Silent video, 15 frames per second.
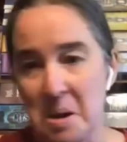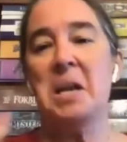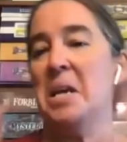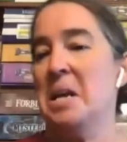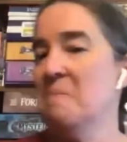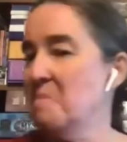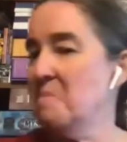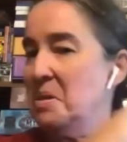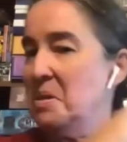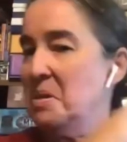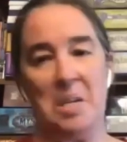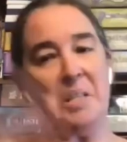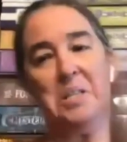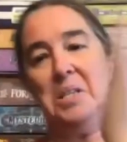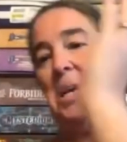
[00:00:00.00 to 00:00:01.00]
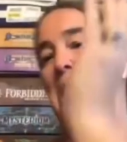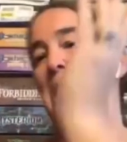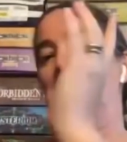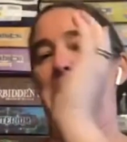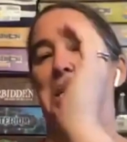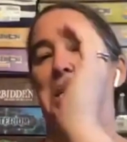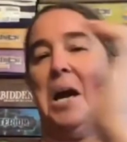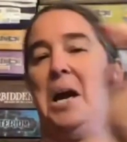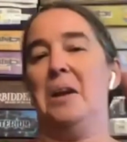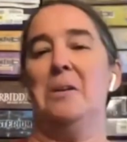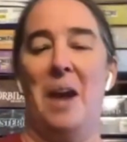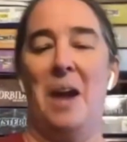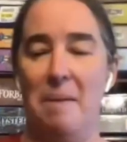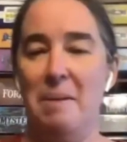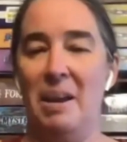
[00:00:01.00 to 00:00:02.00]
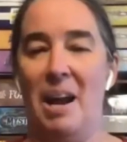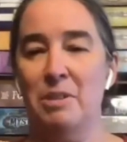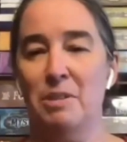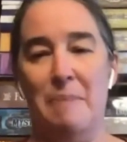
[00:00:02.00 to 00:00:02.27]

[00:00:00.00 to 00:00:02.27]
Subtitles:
committed it, sent it on to the editor.